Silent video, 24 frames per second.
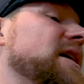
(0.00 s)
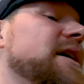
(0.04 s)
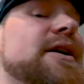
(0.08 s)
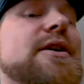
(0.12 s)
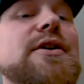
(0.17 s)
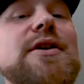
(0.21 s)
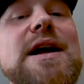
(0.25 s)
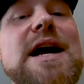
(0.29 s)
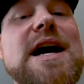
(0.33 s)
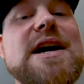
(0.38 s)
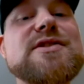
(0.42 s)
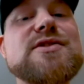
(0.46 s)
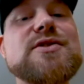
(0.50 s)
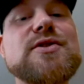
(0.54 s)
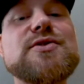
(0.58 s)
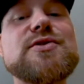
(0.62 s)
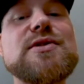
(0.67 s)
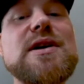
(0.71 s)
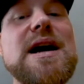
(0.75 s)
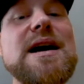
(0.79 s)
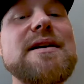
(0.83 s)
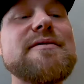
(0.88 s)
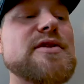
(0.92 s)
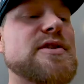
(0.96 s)
international
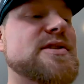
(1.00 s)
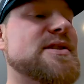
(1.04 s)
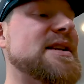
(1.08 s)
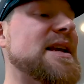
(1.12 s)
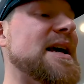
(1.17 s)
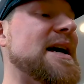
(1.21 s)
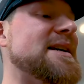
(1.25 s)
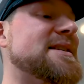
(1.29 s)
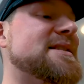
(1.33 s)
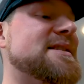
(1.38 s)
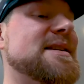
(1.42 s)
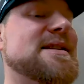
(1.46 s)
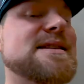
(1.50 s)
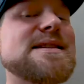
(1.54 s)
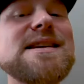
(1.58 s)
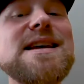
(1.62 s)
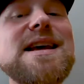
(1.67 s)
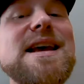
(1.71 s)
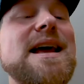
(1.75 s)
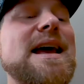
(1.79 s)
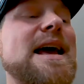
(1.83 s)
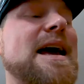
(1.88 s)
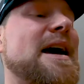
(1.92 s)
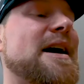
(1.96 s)
driver's license,
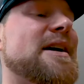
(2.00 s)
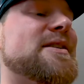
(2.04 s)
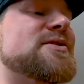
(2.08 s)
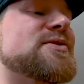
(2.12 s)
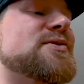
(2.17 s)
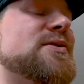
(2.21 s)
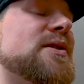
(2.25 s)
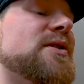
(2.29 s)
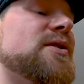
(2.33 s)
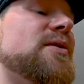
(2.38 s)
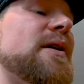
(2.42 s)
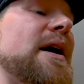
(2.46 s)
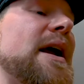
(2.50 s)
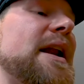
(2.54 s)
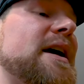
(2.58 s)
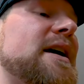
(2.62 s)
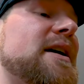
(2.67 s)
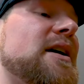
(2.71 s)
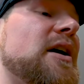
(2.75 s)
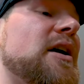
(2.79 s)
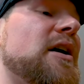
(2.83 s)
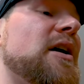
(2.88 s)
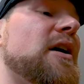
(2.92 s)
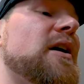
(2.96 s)
extra credit
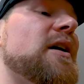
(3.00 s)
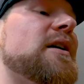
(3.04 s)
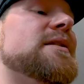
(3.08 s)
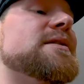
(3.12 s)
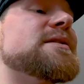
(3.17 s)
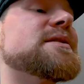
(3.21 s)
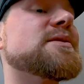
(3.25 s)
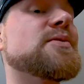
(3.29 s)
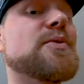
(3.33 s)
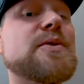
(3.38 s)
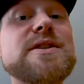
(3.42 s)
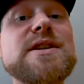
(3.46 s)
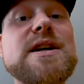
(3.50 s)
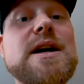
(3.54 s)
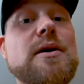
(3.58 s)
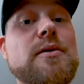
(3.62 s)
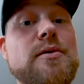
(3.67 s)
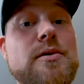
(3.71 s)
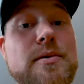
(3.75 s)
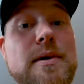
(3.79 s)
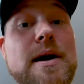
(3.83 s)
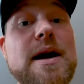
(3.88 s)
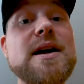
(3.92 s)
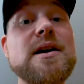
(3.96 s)
cards, which I
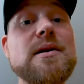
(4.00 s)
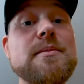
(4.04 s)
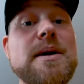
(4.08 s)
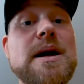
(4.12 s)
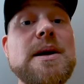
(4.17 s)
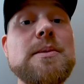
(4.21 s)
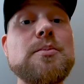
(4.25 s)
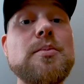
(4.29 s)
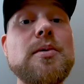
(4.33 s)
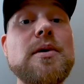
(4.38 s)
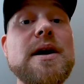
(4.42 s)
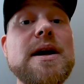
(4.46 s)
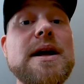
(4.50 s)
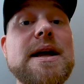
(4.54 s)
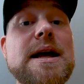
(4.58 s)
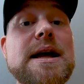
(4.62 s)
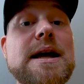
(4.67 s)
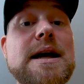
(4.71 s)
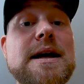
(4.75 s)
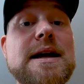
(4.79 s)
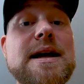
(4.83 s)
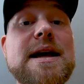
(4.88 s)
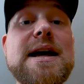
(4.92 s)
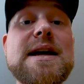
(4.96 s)
would recommend bringing
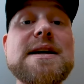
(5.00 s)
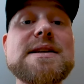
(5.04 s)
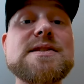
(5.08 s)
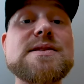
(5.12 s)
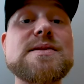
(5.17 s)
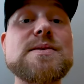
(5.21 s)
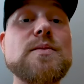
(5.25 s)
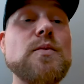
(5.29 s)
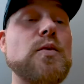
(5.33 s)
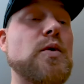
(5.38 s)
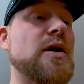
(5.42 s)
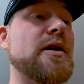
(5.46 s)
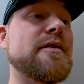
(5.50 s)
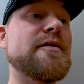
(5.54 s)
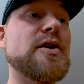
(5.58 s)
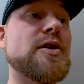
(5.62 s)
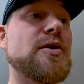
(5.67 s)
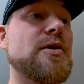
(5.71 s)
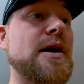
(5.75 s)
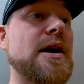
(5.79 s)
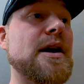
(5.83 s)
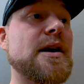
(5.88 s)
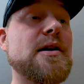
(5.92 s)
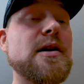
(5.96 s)
in case one of your
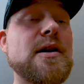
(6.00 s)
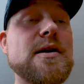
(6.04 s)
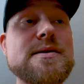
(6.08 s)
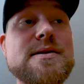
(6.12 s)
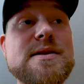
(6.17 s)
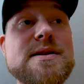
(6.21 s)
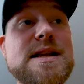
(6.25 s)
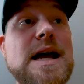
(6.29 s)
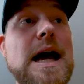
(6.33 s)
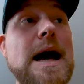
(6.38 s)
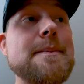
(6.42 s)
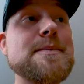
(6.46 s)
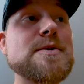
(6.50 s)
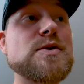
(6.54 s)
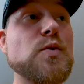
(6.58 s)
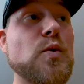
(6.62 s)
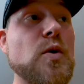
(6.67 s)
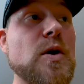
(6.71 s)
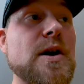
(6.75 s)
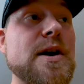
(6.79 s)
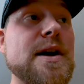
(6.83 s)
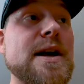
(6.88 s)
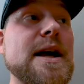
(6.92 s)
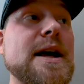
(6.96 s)
credit cards stops
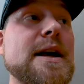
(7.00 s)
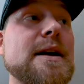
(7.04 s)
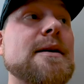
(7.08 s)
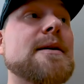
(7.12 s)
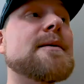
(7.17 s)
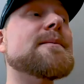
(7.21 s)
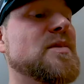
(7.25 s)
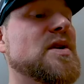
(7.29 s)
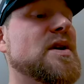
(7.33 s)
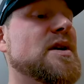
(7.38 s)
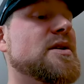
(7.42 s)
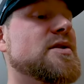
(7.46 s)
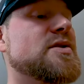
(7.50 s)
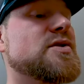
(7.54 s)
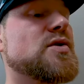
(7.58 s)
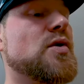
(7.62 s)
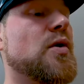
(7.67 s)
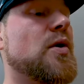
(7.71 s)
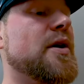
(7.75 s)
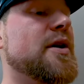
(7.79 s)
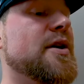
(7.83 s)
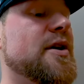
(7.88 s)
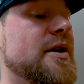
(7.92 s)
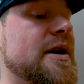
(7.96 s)
working.
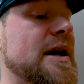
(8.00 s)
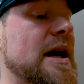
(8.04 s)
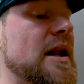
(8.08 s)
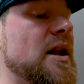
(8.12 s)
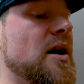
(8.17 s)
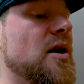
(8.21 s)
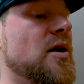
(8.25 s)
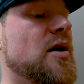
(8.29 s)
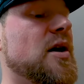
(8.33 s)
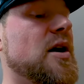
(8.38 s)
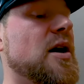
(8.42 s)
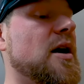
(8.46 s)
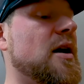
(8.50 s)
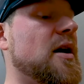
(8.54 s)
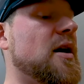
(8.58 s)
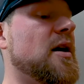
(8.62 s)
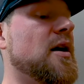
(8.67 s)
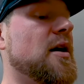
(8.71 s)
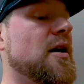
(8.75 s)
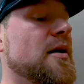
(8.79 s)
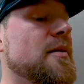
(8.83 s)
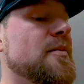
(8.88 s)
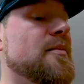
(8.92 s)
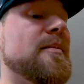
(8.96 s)
Store your yellow
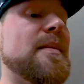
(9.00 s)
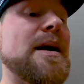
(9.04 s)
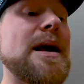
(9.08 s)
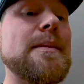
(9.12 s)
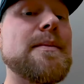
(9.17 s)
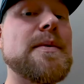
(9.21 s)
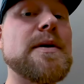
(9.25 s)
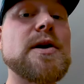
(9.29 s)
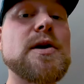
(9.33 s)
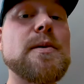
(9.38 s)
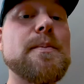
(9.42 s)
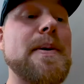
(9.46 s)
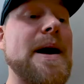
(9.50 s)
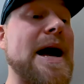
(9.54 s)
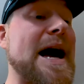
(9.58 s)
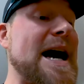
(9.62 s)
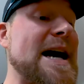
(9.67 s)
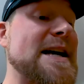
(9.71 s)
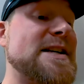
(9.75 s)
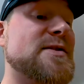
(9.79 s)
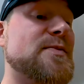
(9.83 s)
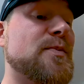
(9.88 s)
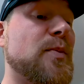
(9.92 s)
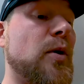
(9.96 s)
card, maybe your
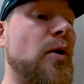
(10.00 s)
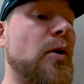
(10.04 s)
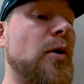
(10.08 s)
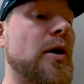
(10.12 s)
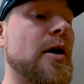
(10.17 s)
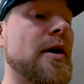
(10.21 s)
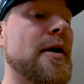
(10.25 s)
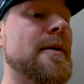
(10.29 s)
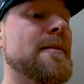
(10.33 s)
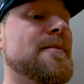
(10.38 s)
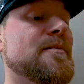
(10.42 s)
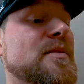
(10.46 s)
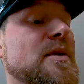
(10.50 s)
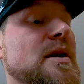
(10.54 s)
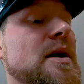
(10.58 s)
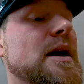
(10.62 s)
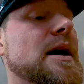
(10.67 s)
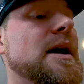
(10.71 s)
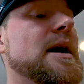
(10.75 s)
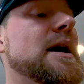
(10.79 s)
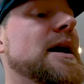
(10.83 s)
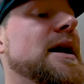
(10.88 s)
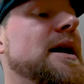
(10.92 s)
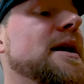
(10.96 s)
passport
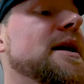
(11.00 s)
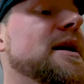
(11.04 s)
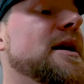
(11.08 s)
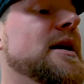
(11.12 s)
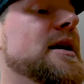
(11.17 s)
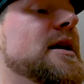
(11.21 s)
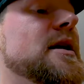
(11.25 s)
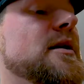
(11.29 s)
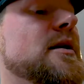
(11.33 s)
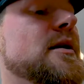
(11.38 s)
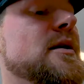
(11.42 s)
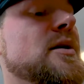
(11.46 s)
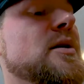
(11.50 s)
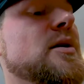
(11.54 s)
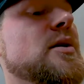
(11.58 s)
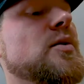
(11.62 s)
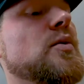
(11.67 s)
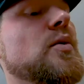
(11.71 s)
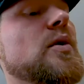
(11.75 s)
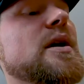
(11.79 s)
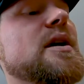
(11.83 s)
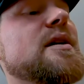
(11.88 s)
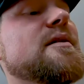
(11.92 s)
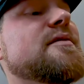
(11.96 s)
in
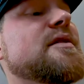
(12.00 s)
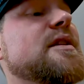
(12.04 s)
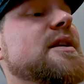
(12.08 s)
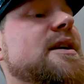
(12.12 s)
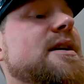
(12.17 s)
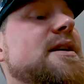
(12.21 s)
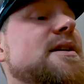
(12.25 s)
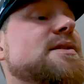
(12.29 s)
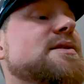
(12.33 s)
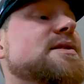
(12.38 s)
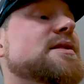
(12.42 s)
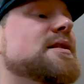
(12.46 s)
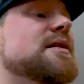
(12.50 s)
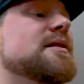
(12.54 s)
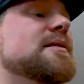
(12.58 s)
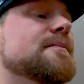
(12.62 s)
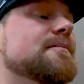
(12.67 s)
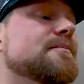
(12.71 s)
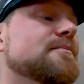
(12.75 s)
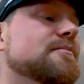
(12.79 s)
one of these